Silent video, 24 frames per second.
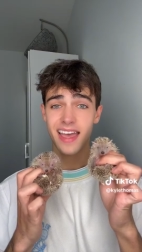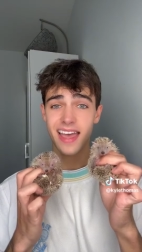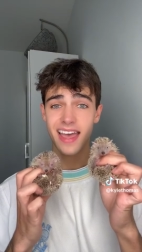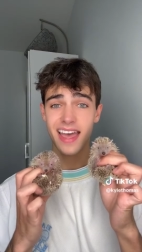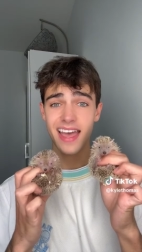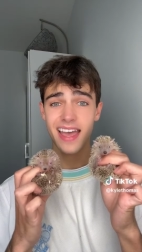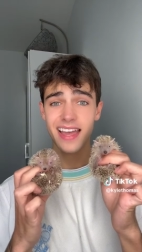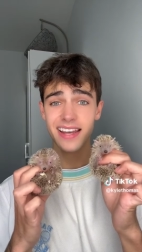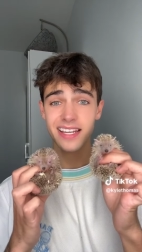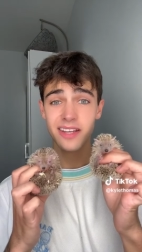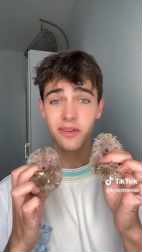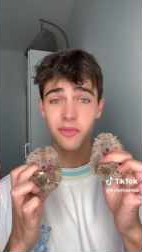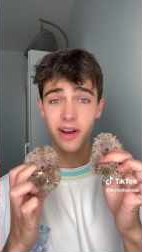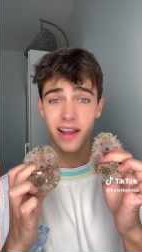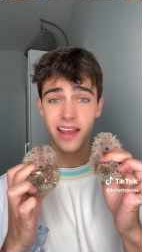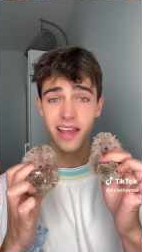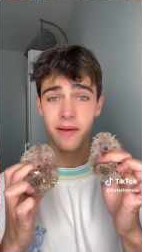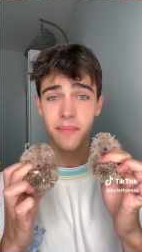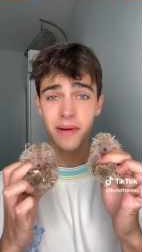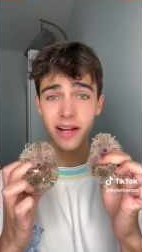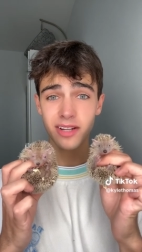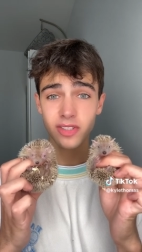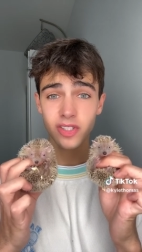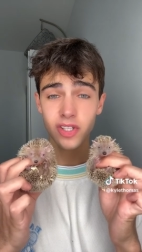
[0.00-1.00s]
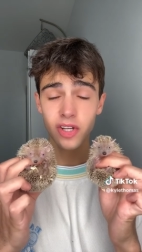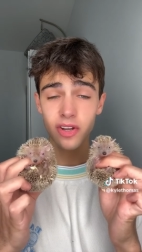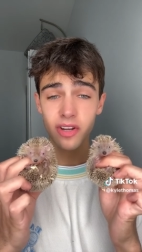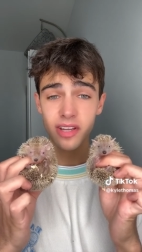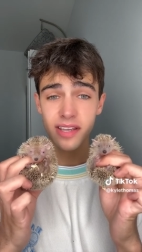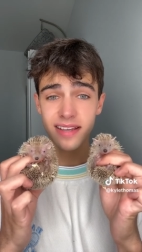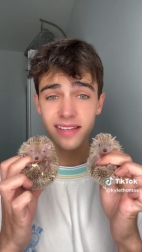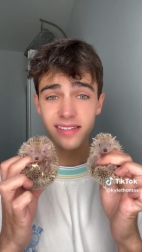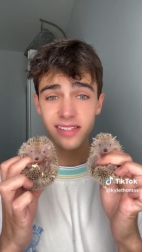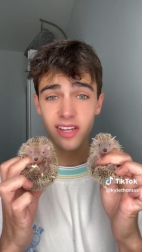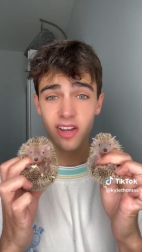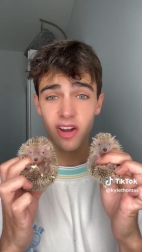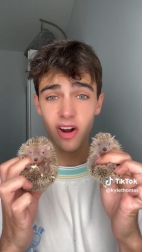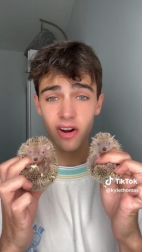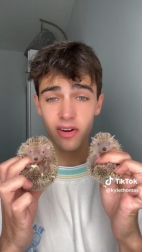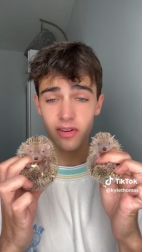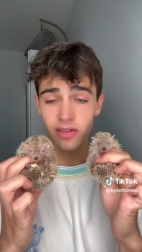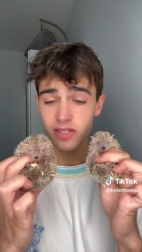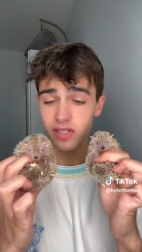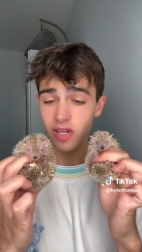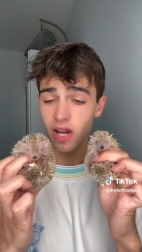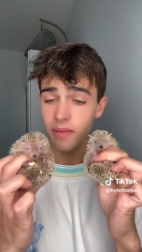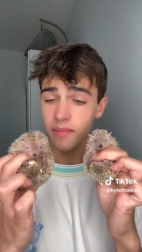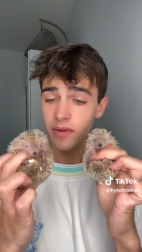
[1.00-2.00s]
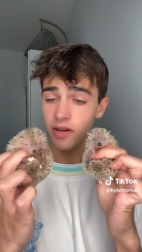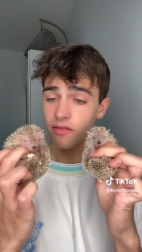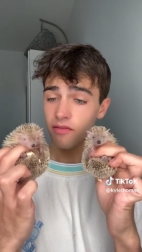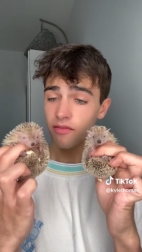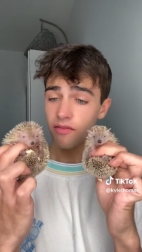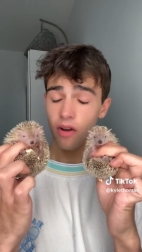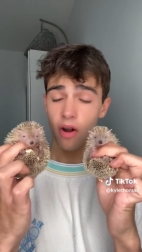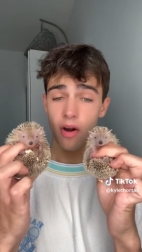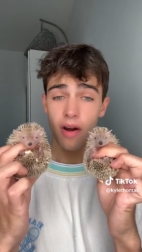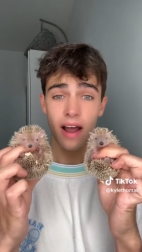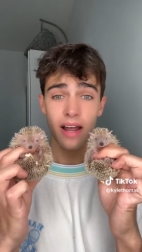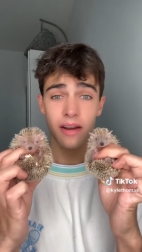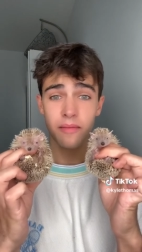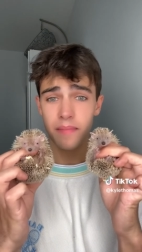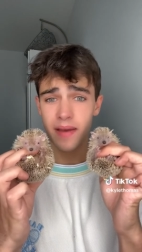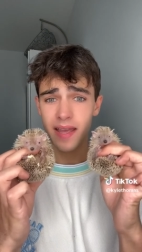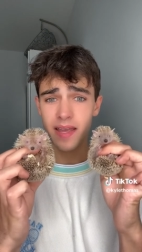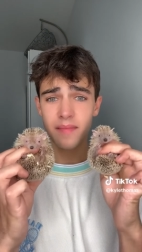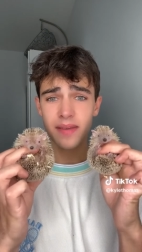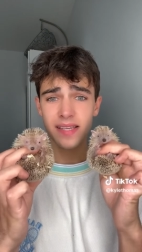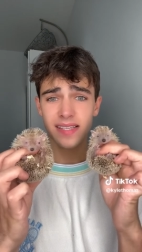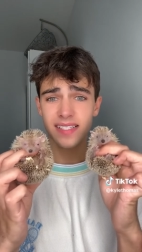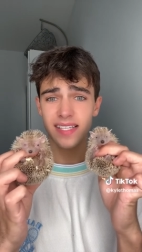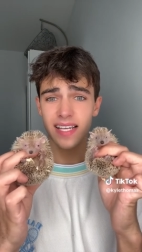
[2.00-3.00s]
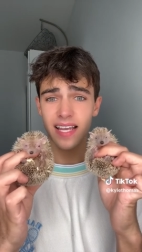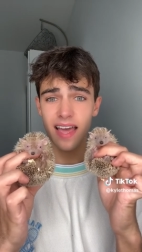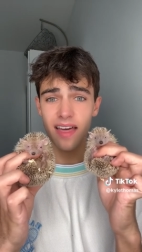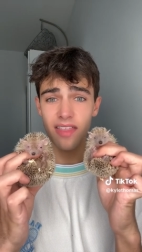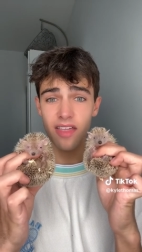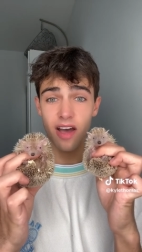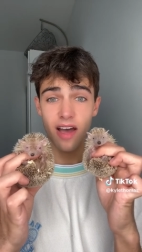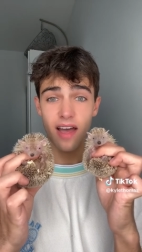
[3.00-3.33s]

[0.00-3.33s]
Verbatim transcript: Anyway, about 2 years ago, Simon and Flo had babies together,